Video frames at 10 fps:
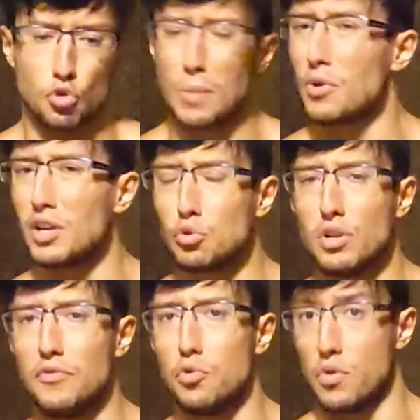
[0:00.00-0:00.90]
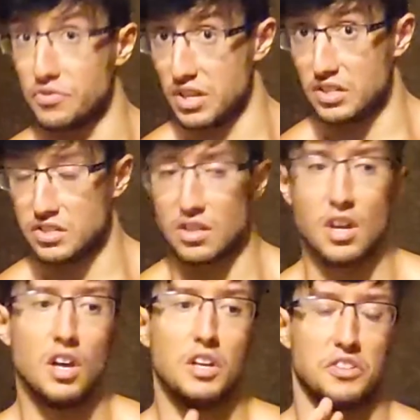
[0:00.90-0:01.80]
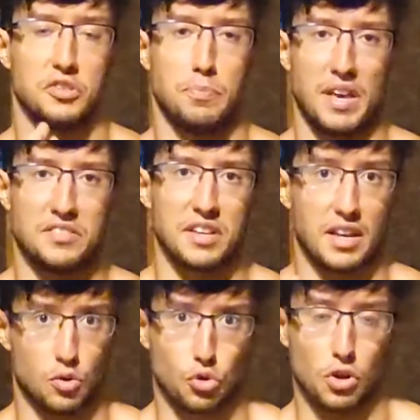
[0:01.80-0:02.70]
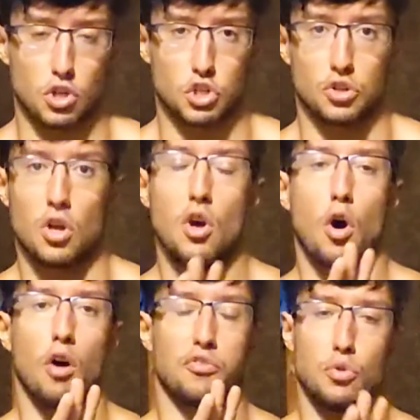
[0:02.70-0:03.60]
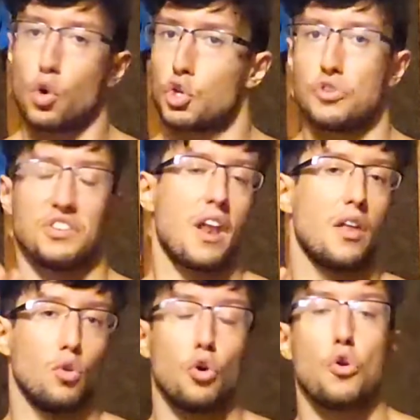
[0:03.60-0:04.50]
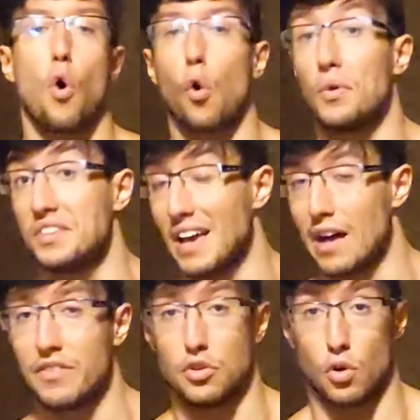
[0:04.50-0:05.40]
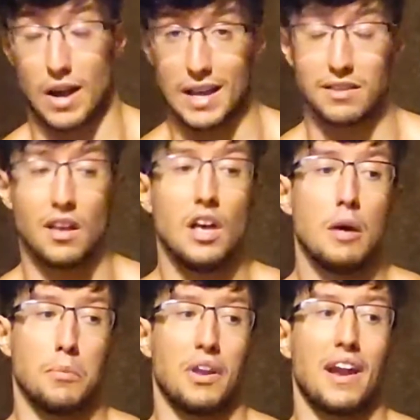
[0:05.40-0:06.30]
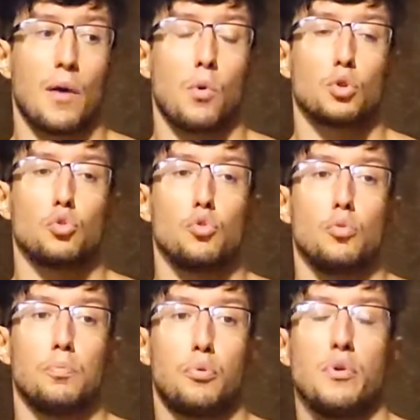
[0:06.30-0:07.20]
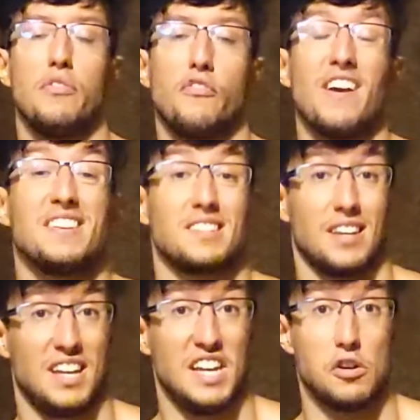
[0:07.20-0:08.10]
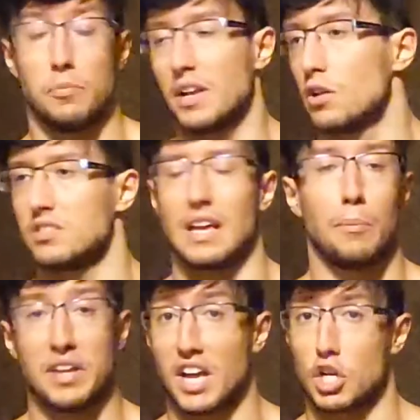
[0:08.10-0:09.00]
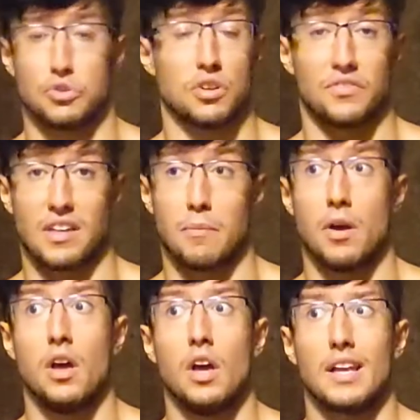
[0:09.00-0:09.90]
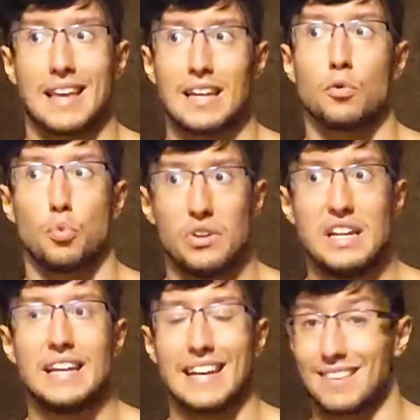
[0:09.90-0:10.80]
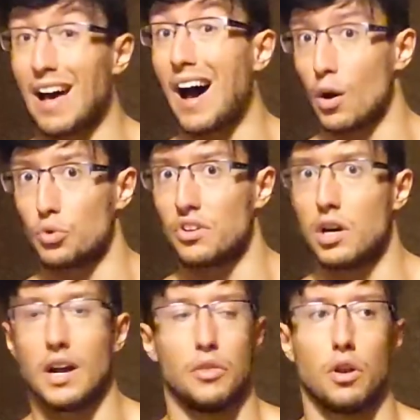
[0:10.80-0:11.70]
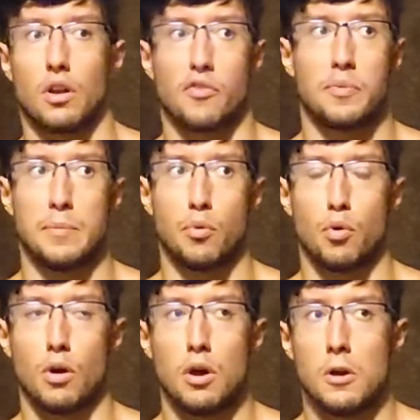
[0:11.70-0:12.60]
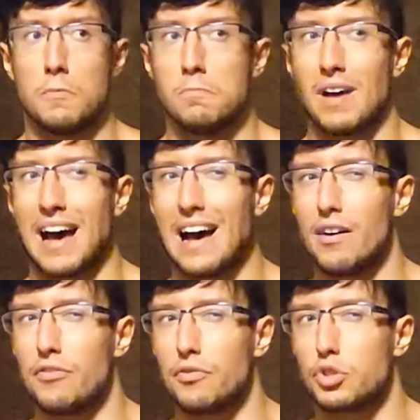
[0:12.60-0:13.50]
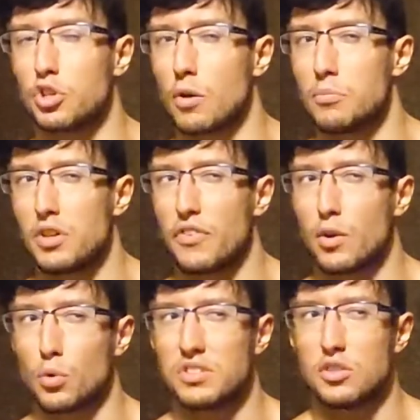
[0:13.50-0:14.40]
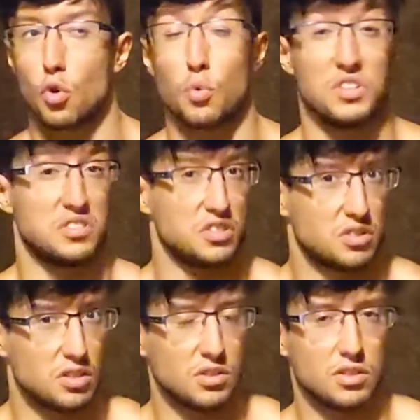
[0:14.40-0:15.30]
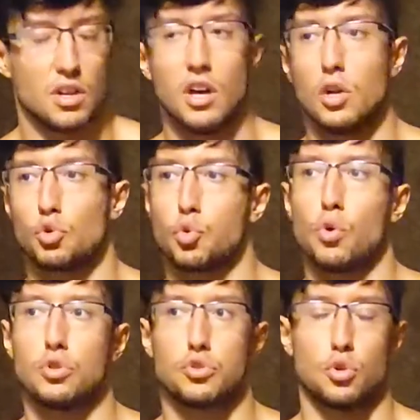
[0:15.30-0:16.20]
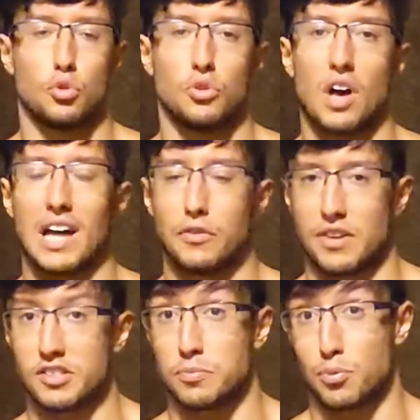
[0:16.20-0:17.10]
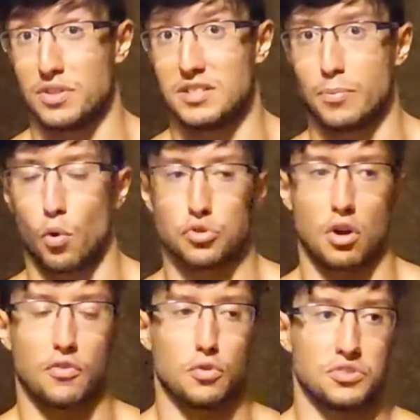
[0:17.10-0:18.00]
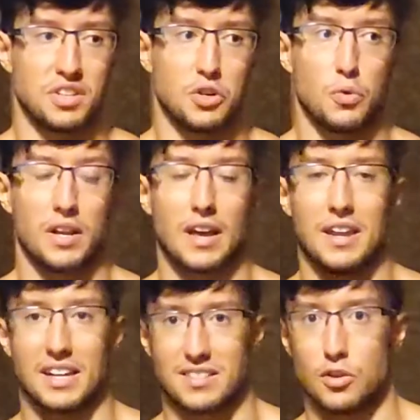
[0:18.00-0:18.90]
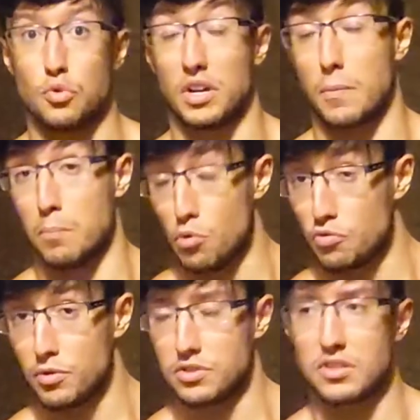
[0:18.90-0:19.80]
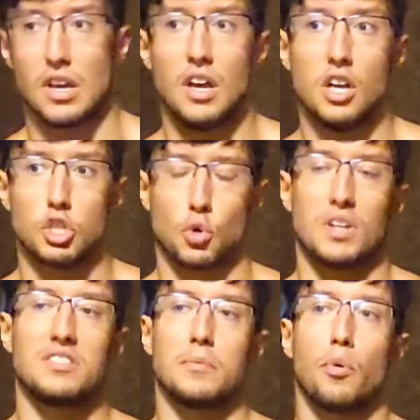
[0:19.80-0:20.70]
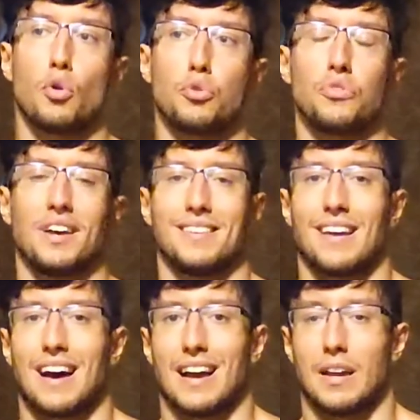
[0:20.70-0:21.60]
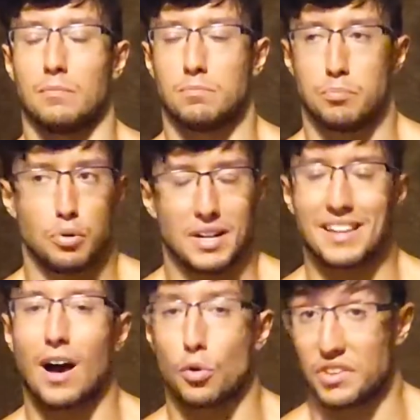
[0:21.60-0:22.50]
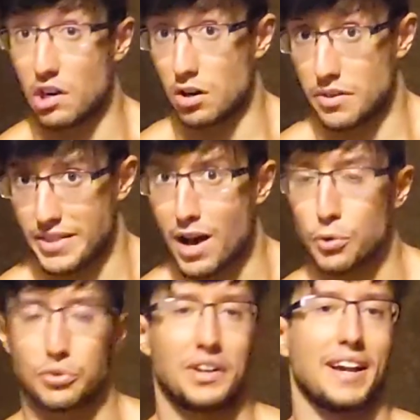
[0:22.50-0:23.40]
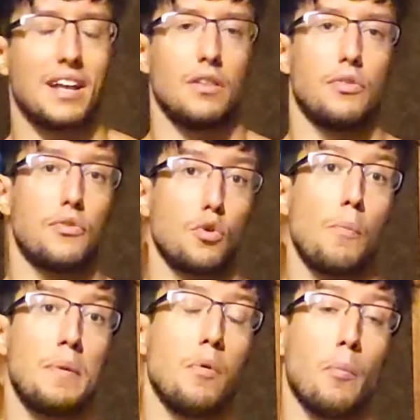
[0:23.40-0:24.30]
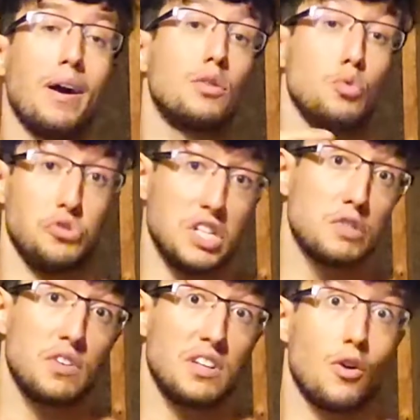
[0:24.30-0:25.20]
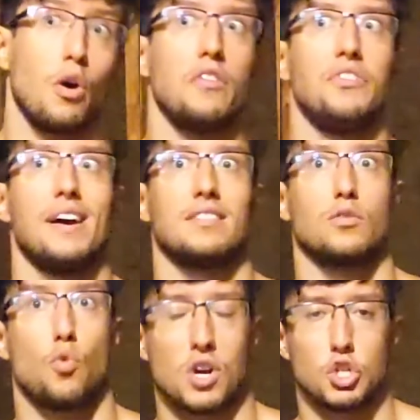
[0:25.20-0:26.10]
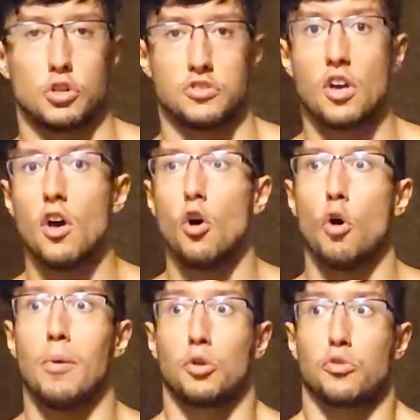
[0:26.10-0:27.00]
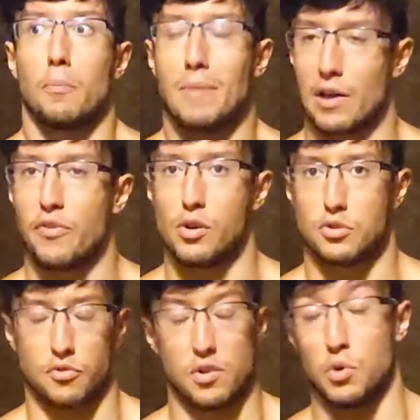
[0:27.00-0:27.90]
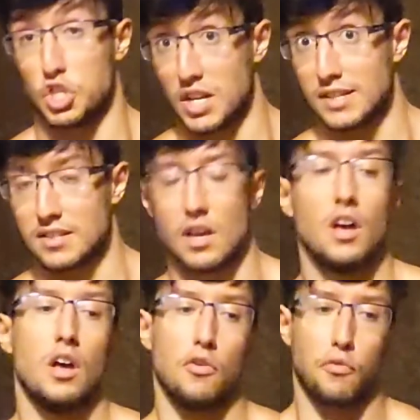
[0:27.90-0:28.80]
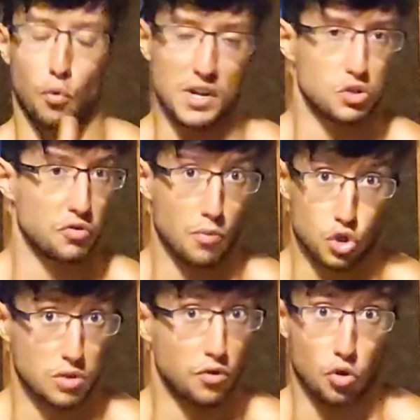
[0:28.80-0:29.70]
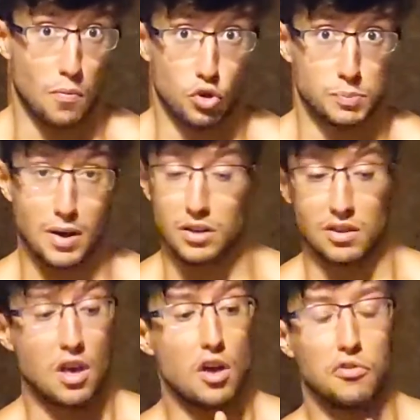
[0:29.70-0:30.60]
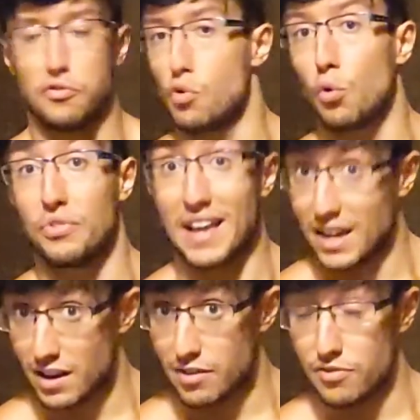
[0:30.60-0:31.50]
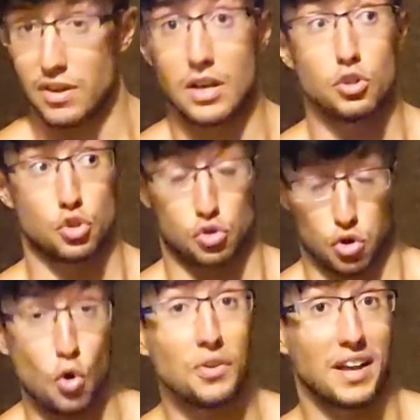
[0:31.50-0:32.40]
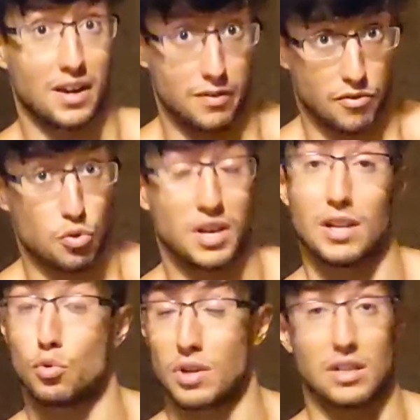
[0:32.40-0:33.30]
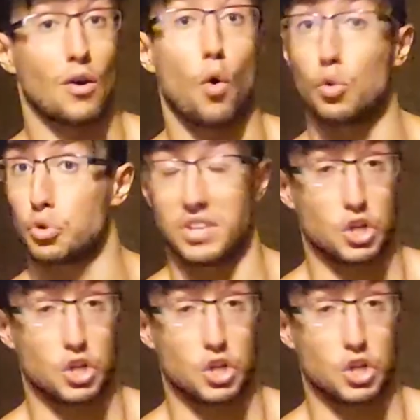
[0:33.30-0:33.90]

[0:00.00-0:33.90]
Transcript: So I'm going to leave you with this basic introduction of notions that I know you already have in your head, but that I want to preface here, because the applications of them can really get out there, and a lot of people have some difficulties or resistance towards certain advanced principles of concentric and eccentric movements. So it's important that I put it out there now so that I can throw people back to this video if they ask questions about my philosophy, which is full range of motion for the most part, full negative, slow negative if you can to get all the